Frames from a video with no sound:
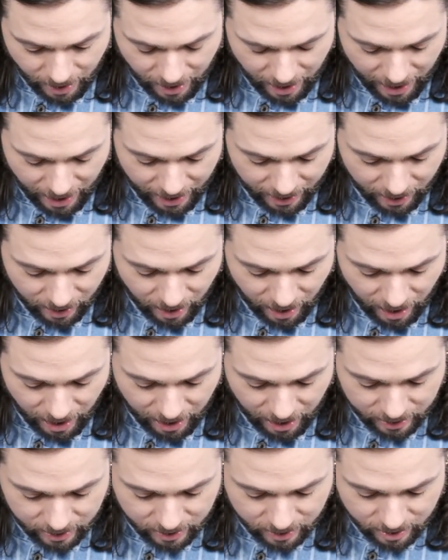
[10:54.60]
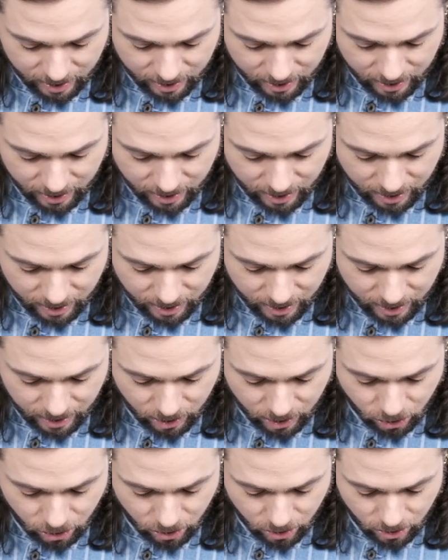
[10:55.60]
I got
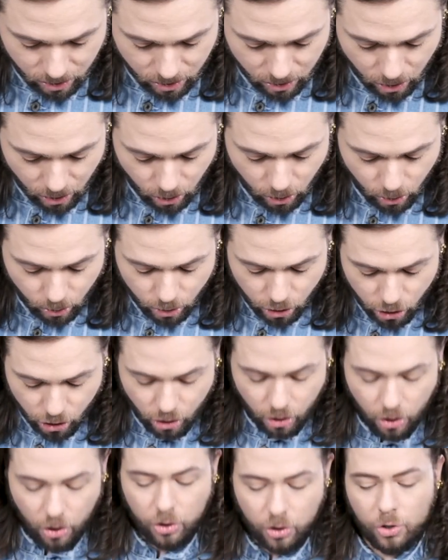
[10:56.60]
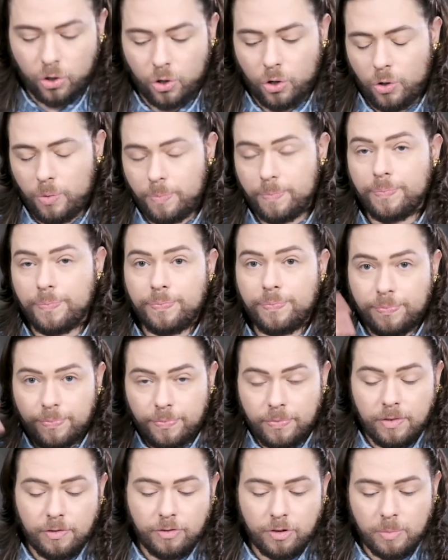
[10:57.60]
Rouge Coco
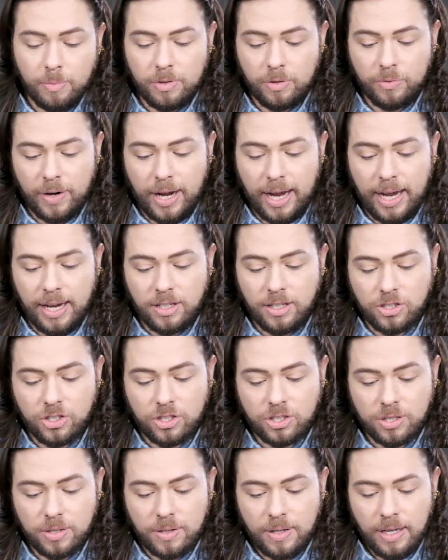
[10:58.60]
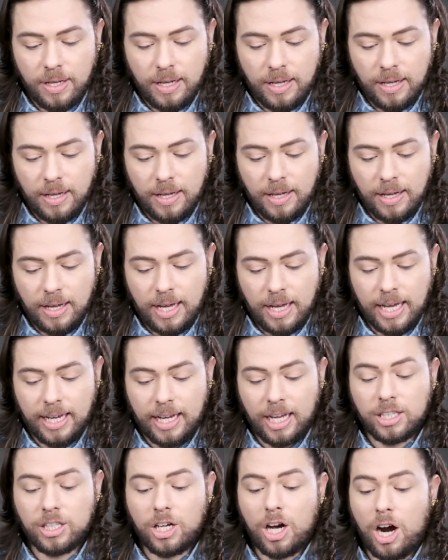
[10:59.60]
from the range. I
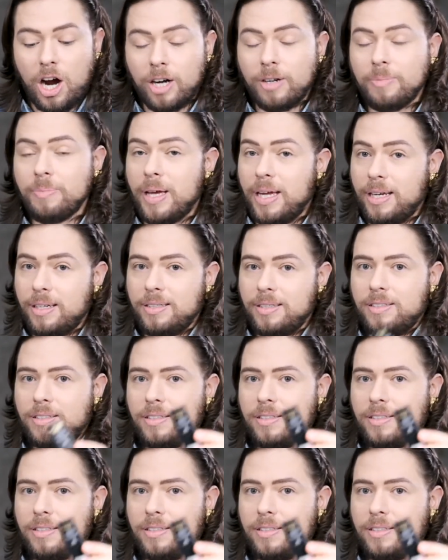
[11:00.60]
got Carmen,